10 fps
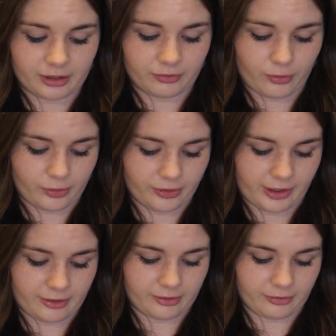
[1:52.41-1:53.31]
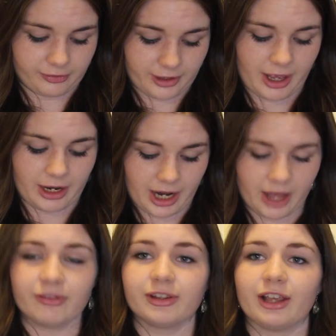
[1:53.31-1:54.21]
deForce's Fleur
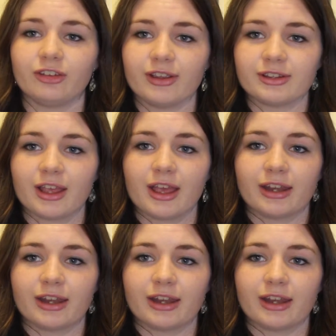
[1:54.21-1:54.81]
Loves Lashes.